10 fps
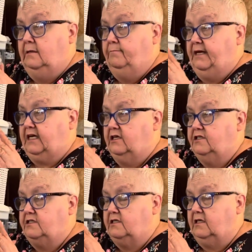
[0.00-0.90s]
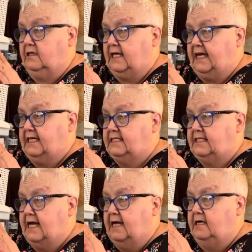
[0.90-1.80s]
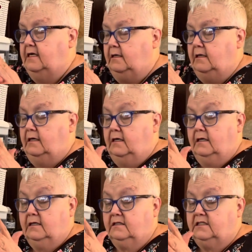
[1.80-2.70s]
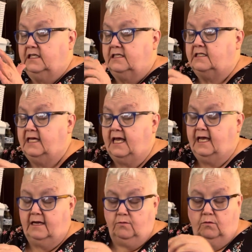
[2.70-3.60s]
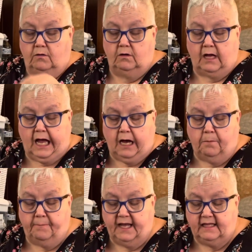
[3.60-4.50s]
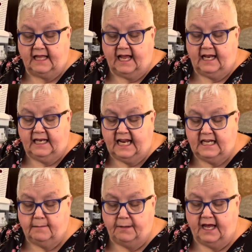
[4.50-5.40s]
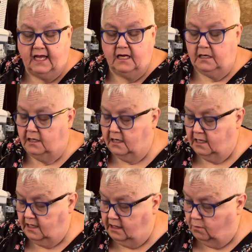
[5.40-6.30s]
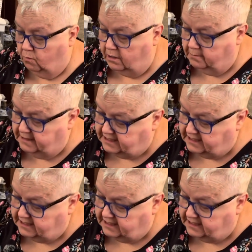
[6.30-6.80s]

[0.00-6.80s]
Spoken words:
because, like I said, to see how big they need to be, you want them as